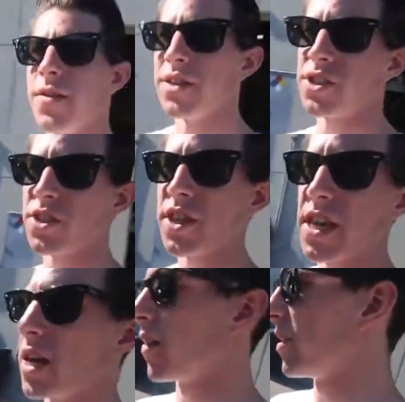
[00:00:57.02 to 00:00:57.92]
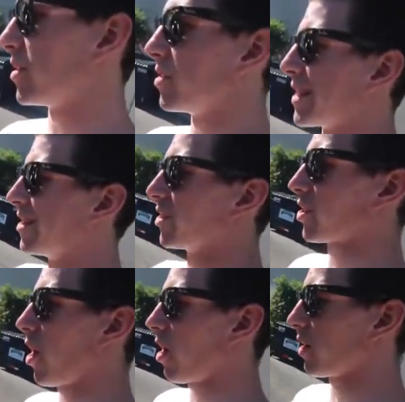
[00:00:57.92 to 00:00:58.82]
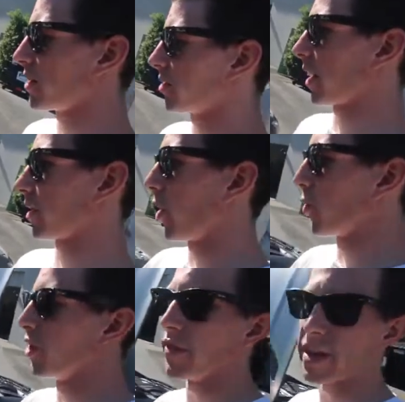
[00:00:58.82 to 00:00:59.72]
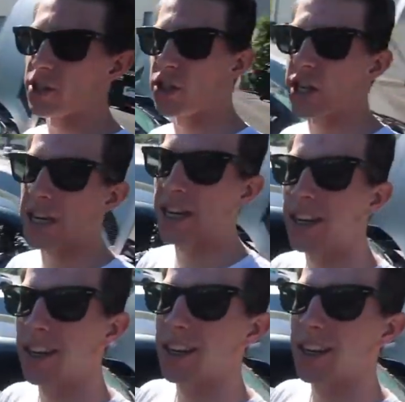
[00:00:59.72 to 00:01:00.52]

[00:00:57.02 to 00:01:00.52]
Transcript: This is the uh, this is Dieter's car. He's like the owner of HG.